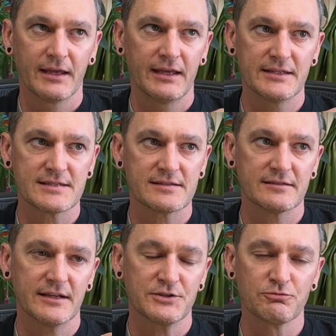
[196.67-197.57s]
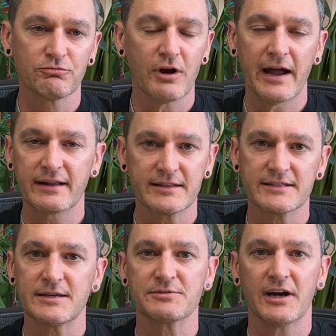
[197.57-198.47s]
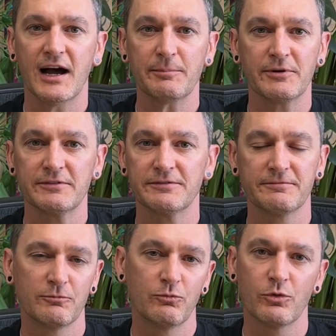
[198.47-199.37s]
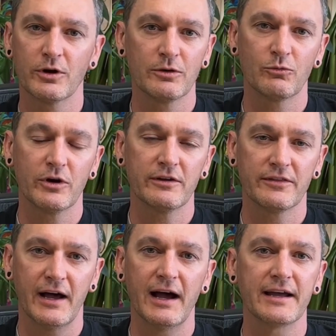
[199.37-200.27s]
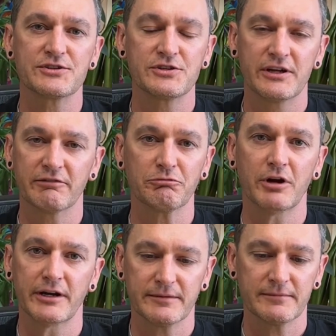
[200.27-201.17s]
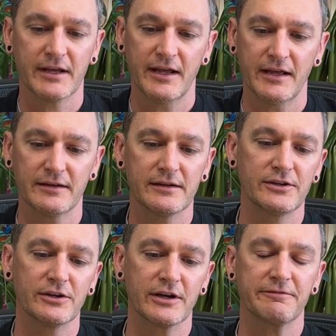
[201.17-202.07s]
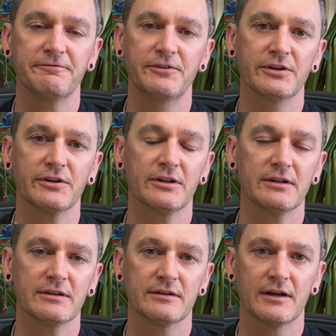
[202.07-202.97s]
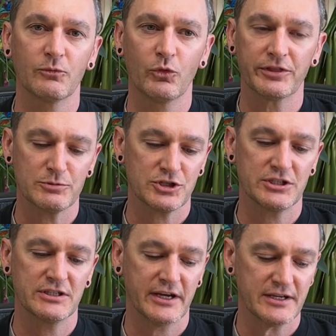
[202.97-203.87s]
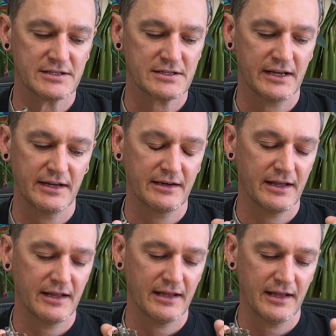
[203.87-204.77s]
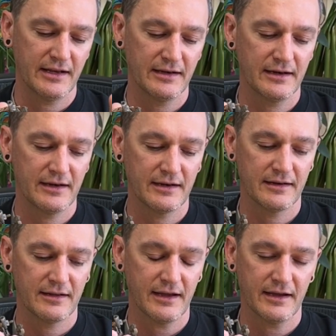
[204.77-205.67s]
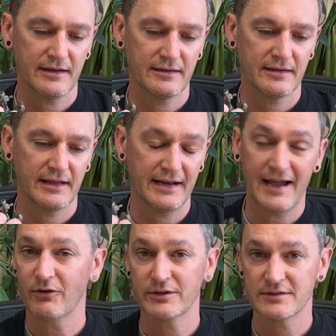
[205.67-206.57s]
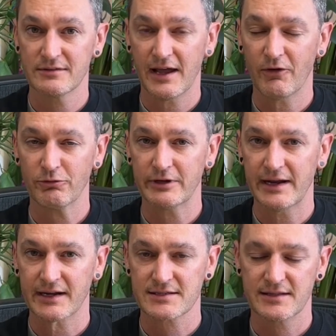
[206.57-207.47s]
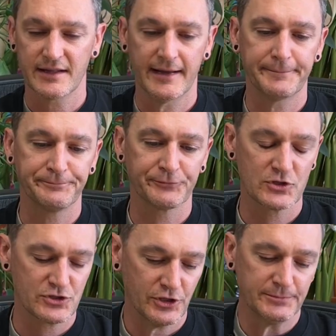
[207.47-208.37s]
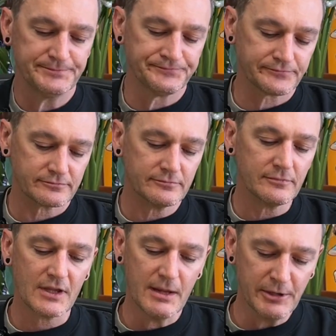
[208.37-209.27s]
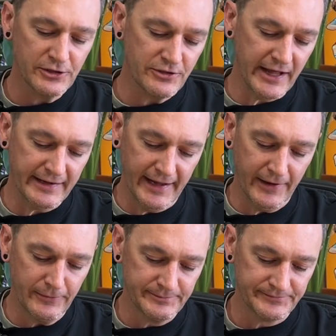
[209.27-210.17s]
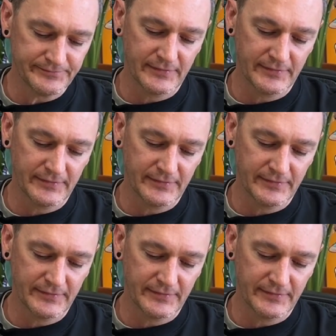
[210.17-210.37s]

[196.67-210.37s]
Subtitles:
it's right at the tip top of where the highest you'd ever run it, and you're going to feel what the machine does and how it reacts to that. So I'm going to do that now.